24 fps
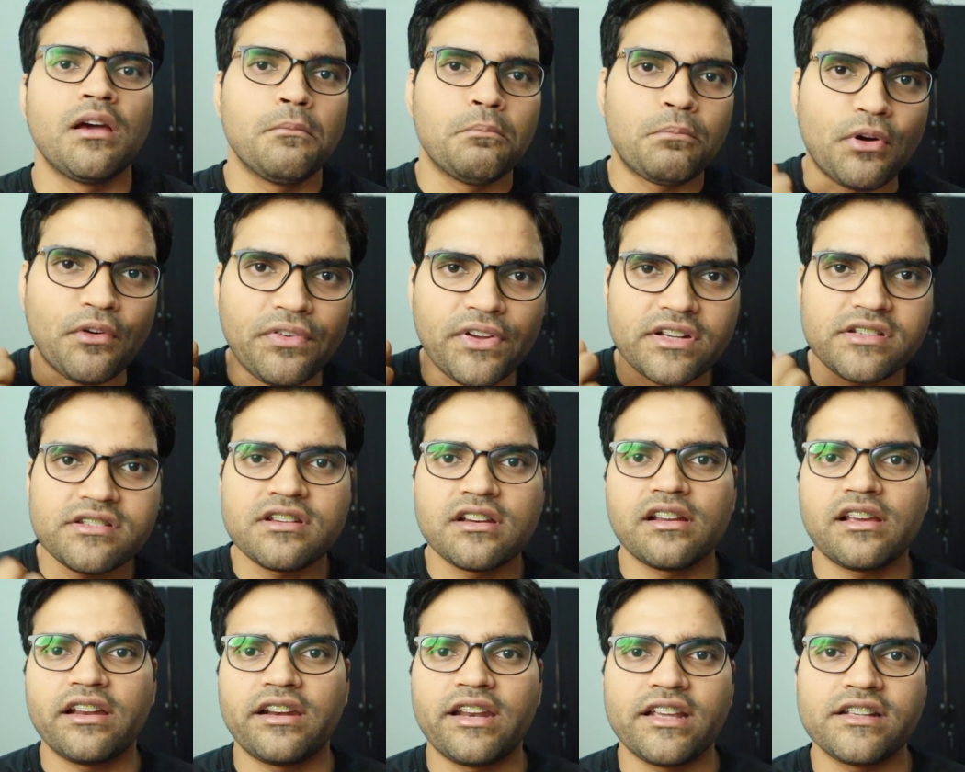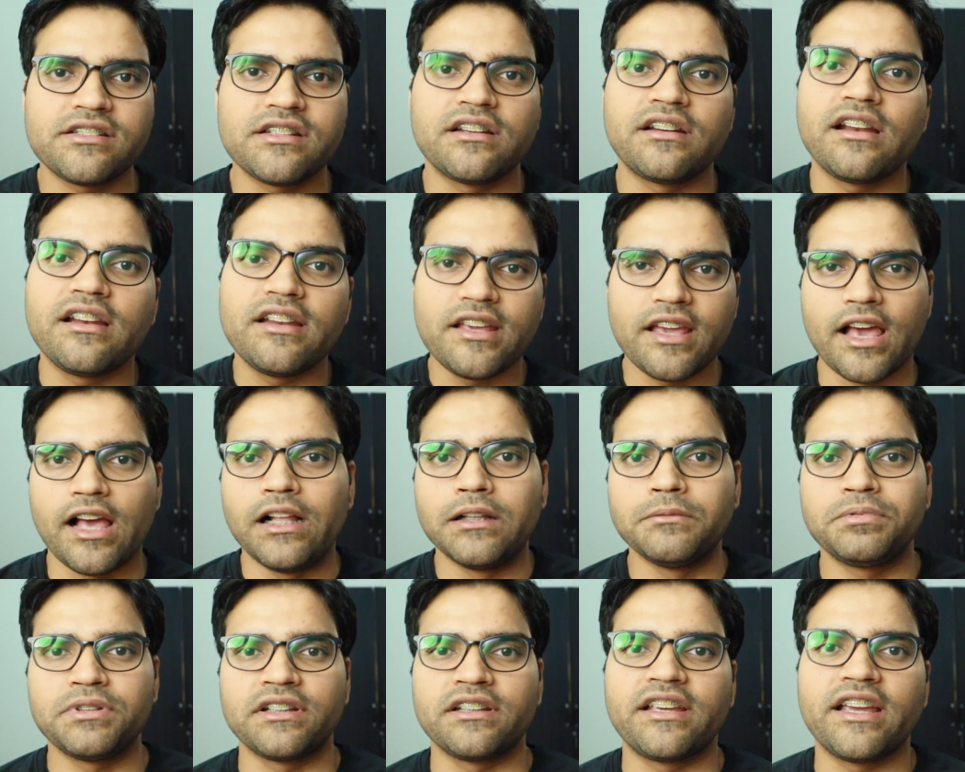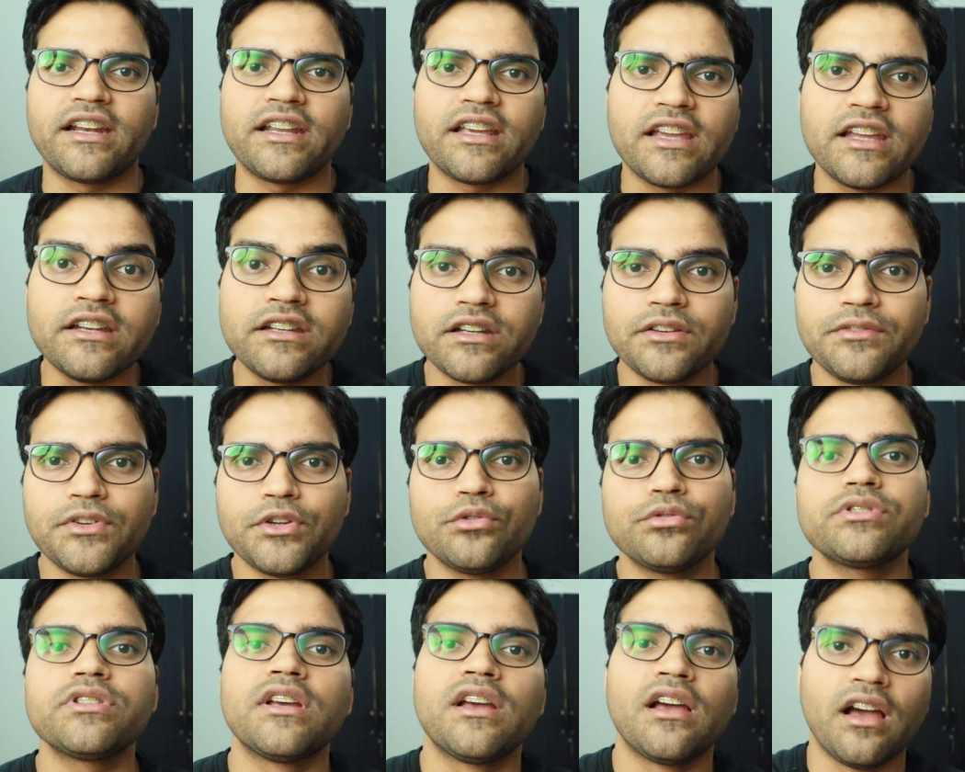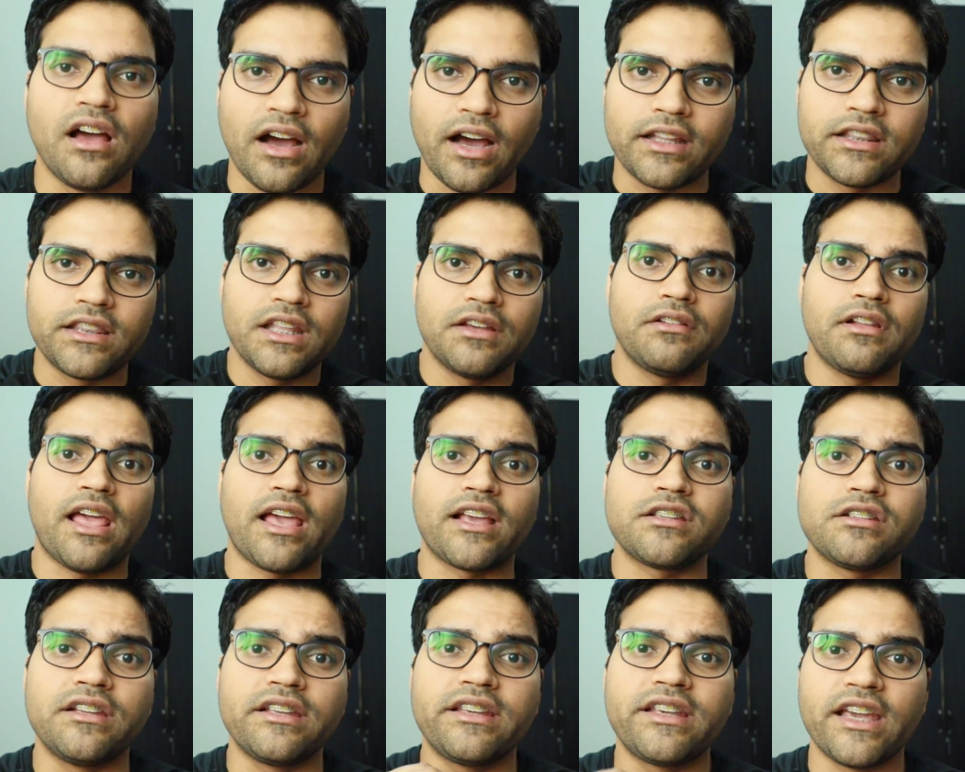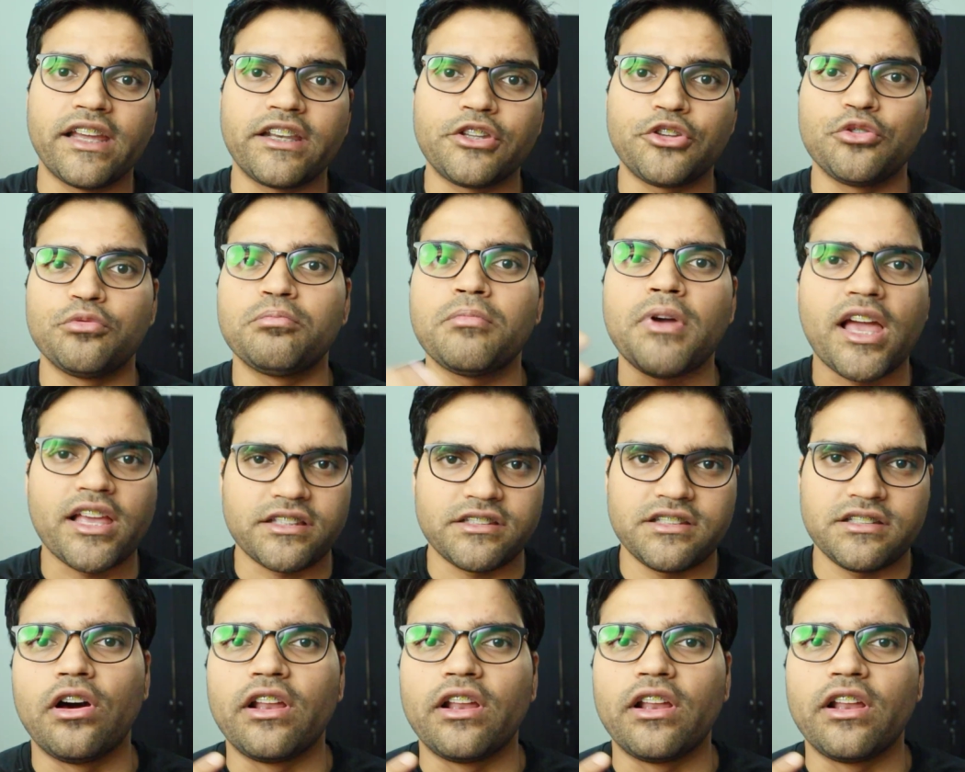Professional connection really helps in getting interviews, and they will actually get you matched.